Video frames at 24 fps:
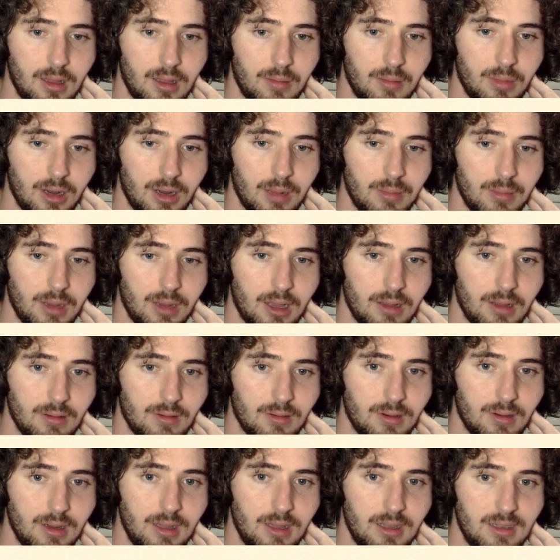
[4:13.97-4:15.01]
But I'm not
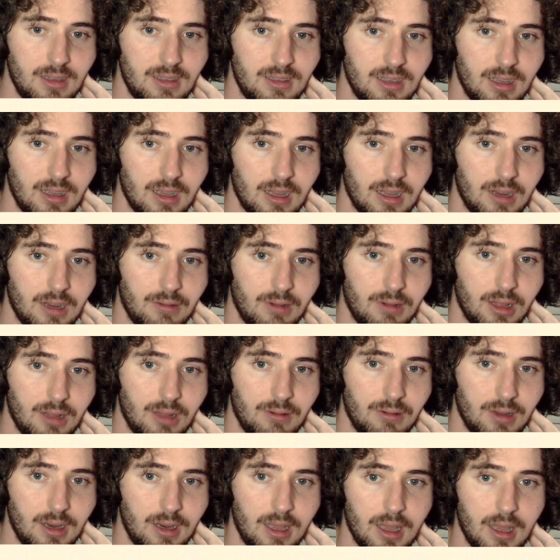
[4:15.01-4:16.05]
really seeing any way that
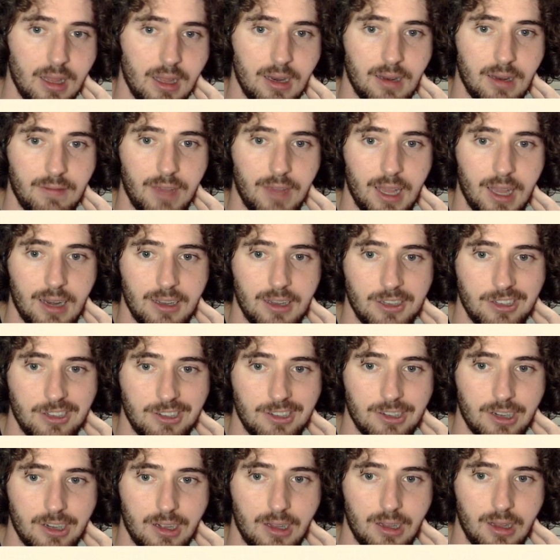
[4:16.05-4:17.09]
we'd get an
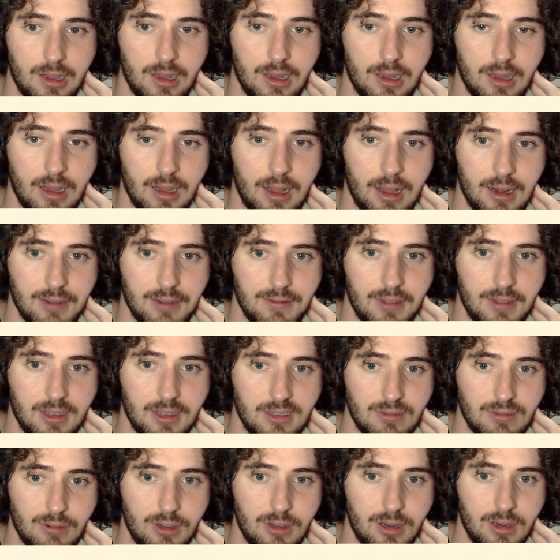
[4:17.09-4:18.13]
advantage out of
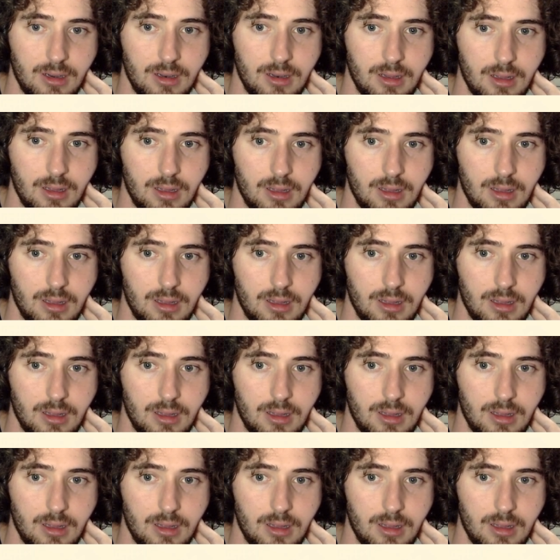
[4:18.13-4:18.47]
this one.